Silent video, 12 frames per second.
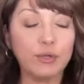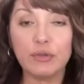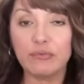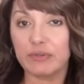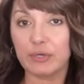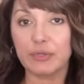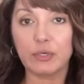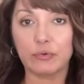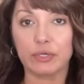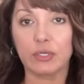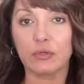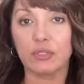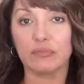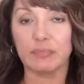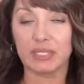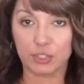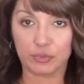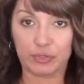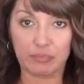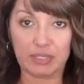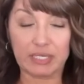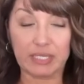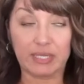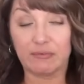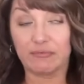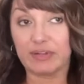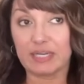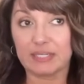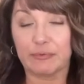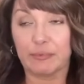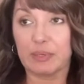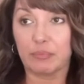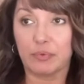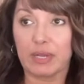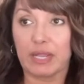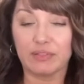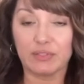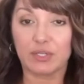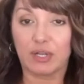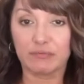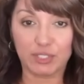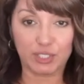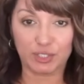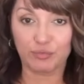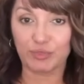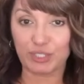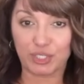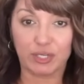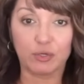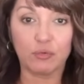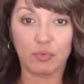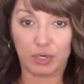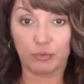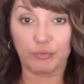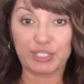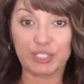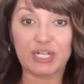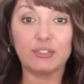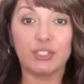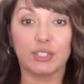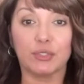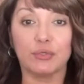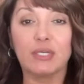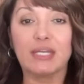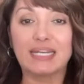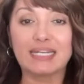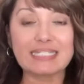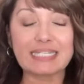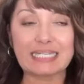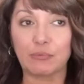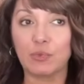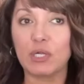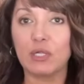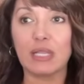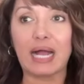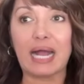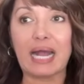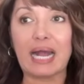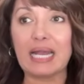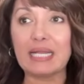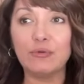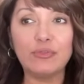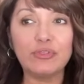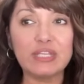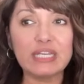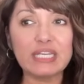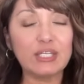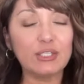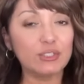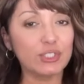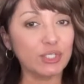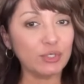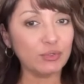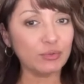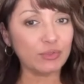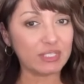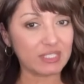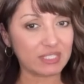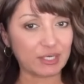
you're very critical of mainstream media. And in fact, I remember having this conversation with Jay Kumar, who reached out to you and said, Well, I don't think he'll do this